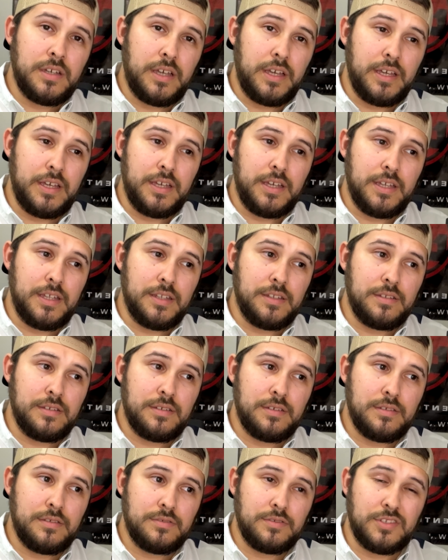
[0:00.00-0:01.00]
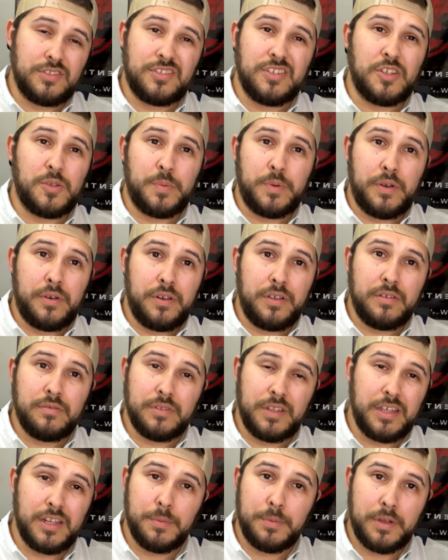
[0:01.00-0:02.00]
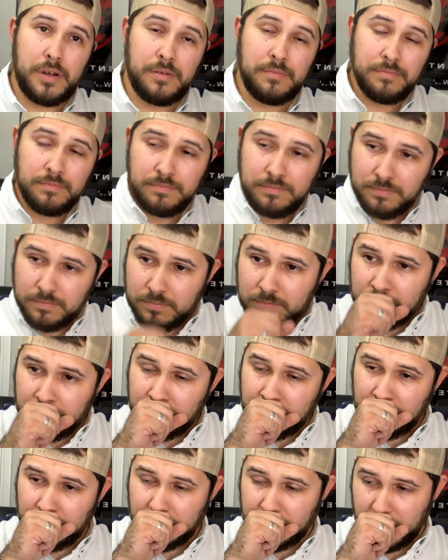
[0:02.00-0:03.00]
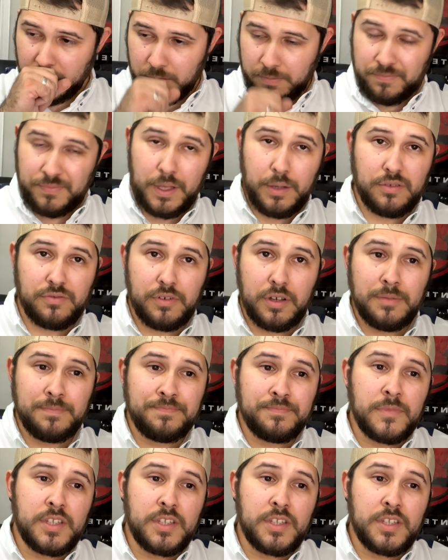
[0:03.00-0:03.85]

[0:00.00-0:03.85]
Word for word: and just disappearing Let me hit up there. So that was fun.